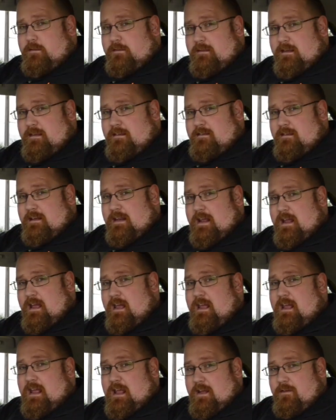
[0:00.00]
seats in
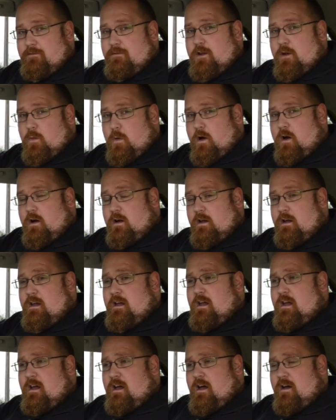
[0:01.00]
here if you are
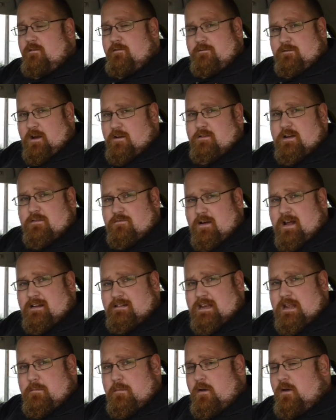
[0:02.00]
a very
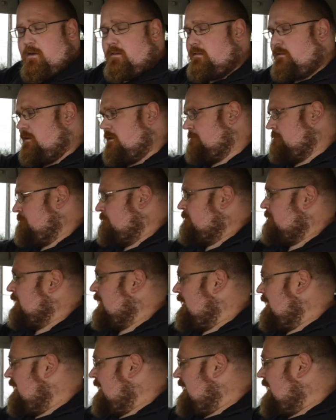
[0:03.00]
randy person.
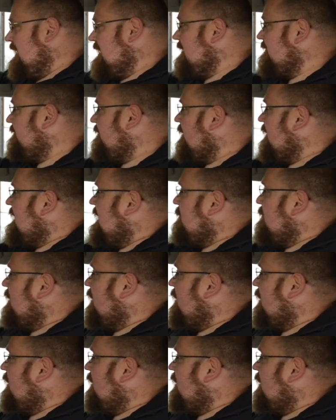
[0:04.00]
And then finally we